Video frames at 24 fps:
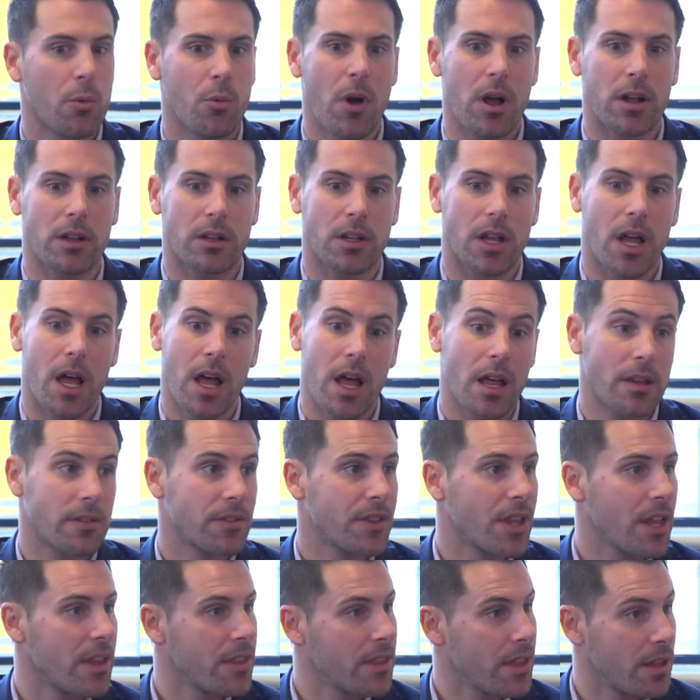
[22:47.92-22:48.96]
Well,
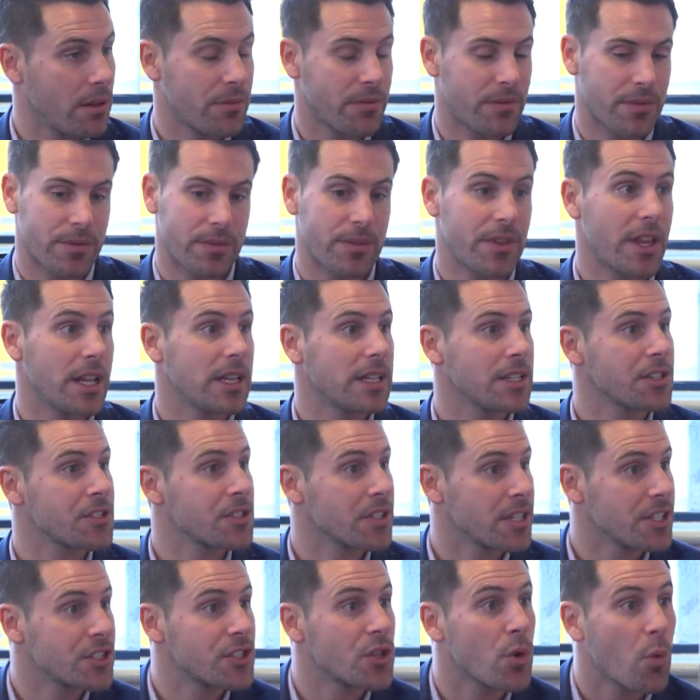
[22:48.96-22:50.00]
they're
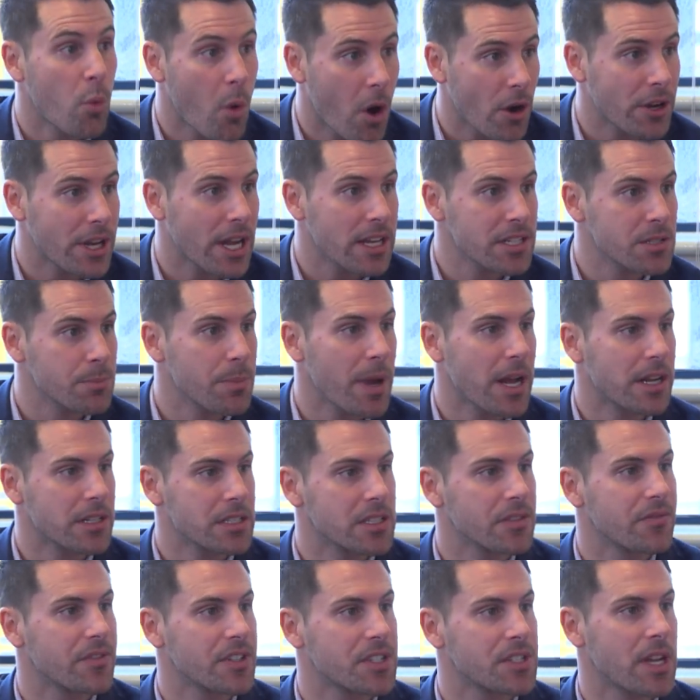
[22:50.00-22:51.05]
listening to one aspect
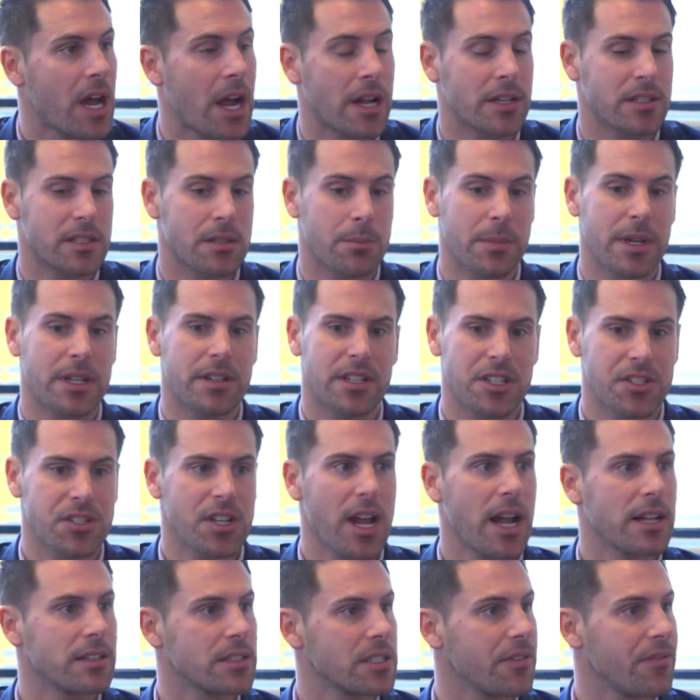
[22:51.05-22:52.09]
of the science. I mean, the
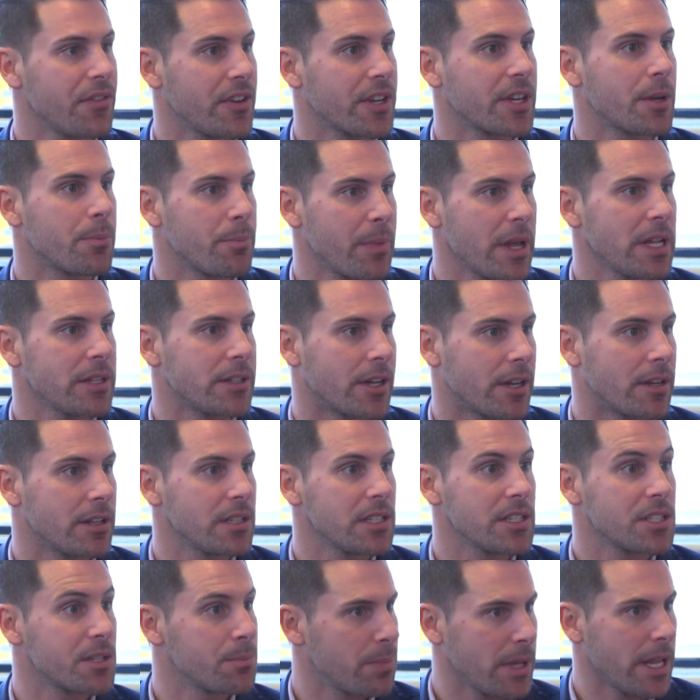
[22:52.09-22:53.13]
scientific opinion
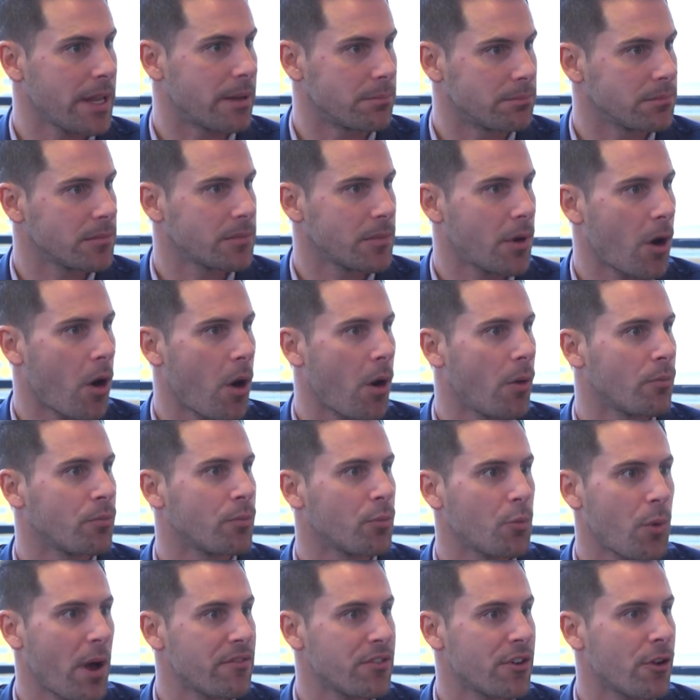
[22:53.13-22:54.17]
is split
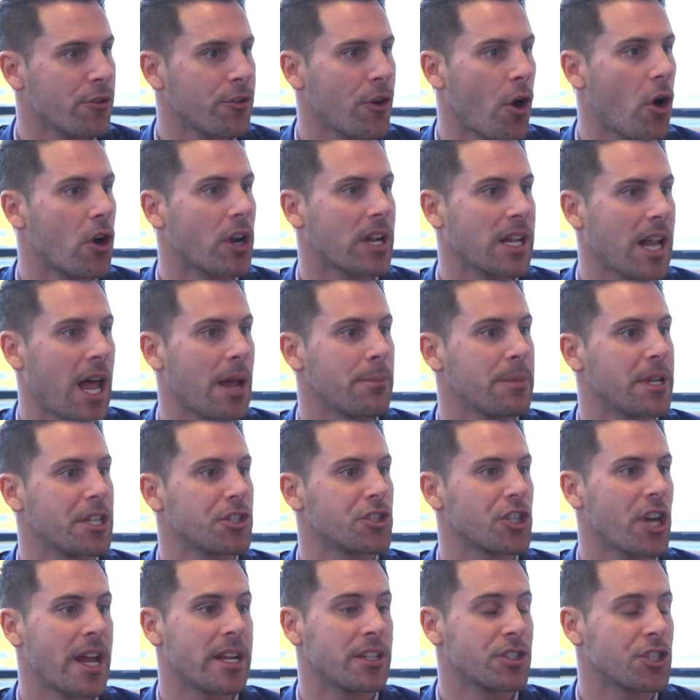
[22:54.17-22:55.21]
on whether or not climate
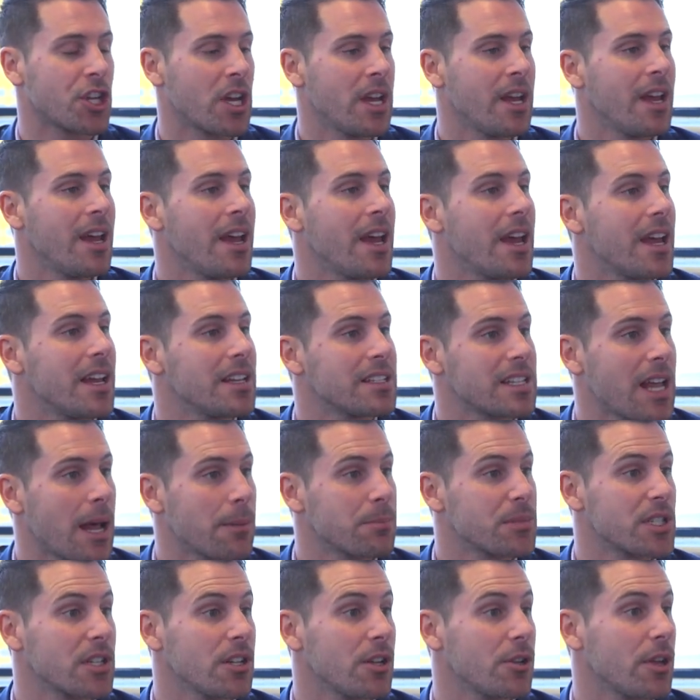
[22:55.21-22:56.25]
change is
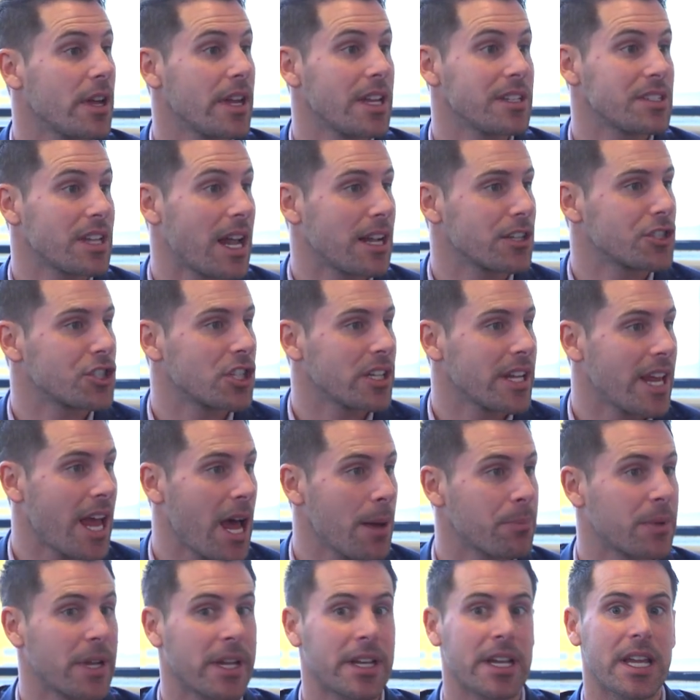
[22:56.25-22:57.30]
actually
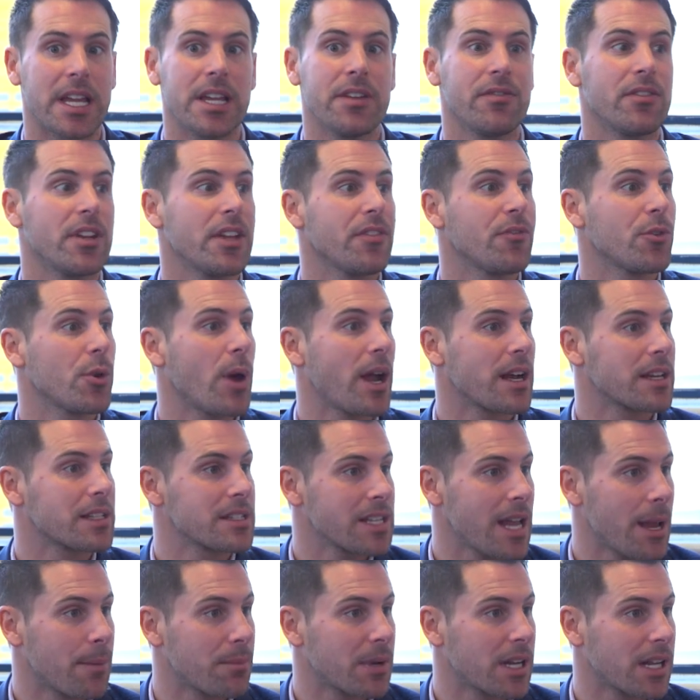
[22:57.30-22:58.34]
happening. Even if you
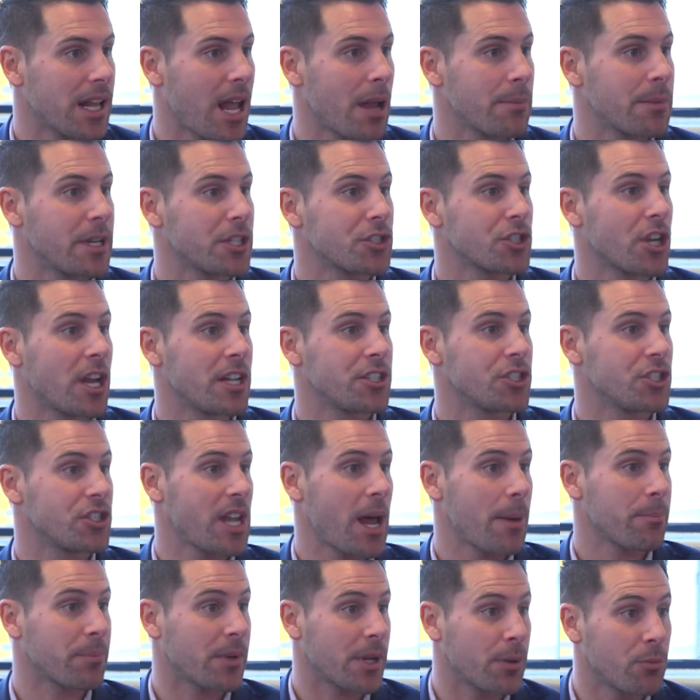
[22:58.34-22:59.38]
accept climate change is
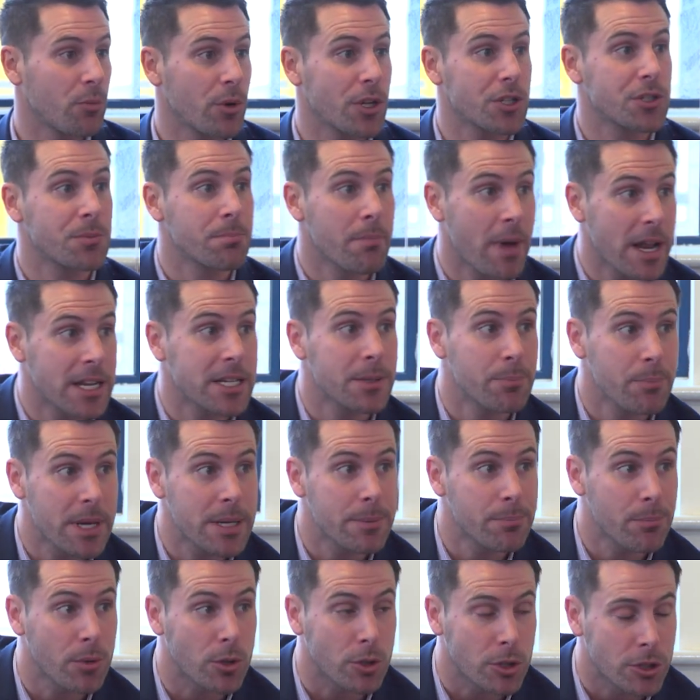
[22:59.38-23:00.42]
happening, which many
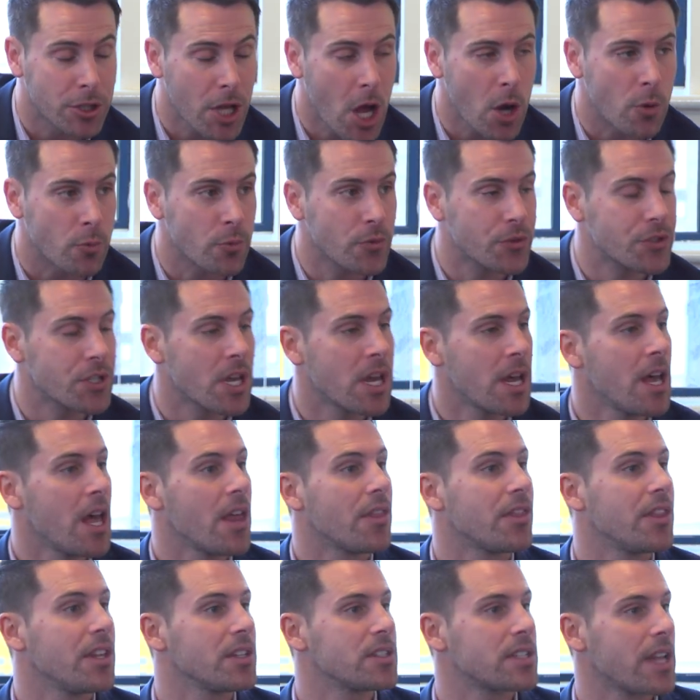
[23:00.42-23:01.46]
people don't,
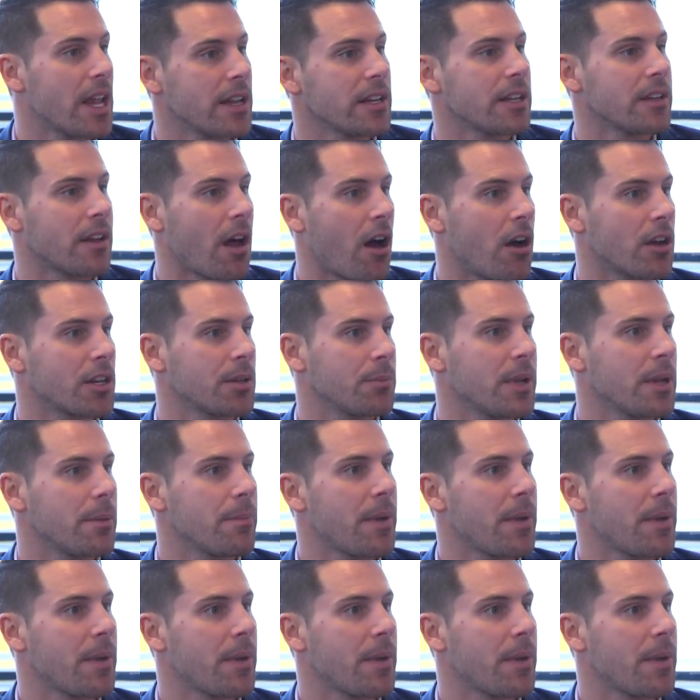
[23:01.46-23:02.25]
there's then an argument